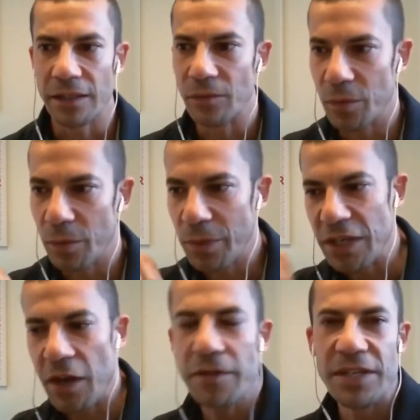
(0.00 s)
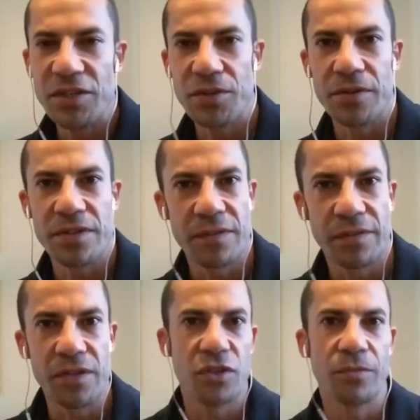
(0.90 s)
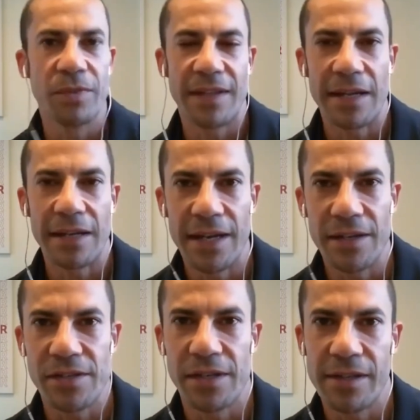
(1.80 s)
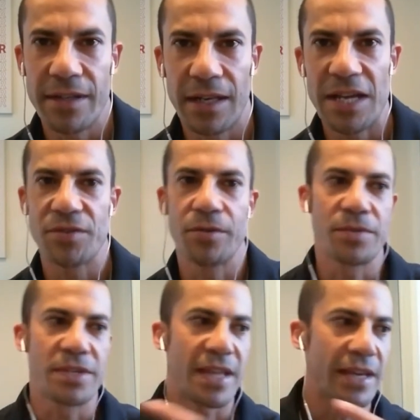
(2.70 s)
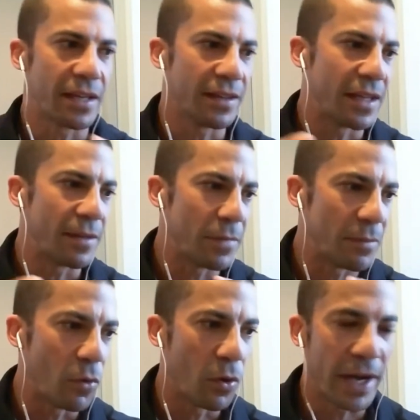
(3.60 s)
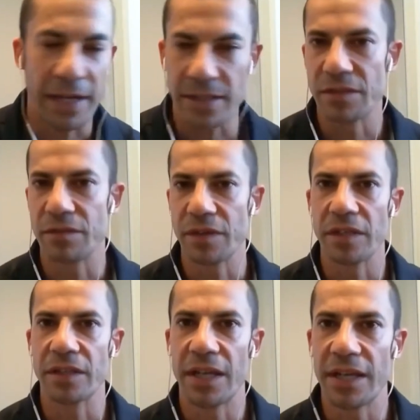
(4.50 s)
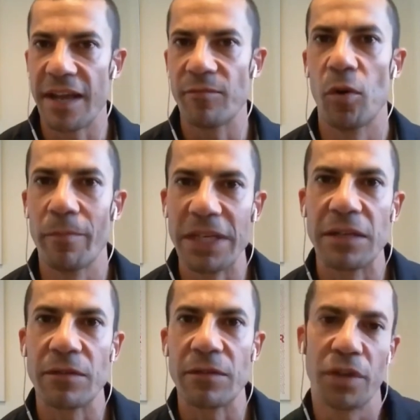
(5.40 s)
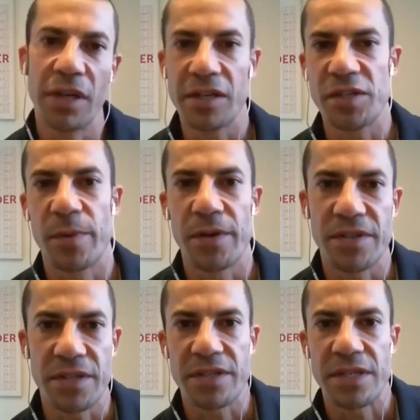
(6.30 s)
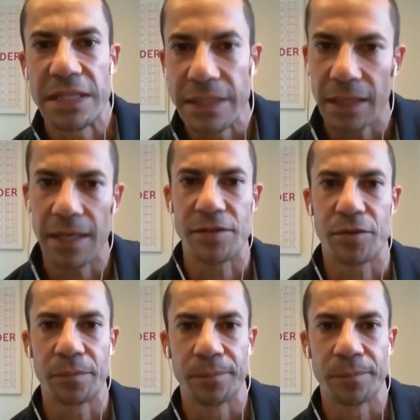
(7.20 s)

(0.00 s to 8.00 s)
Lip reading: we know their students have consumed the data outside of the classroom, so they can then be more active and have more meaningful learning experiences in the classroom.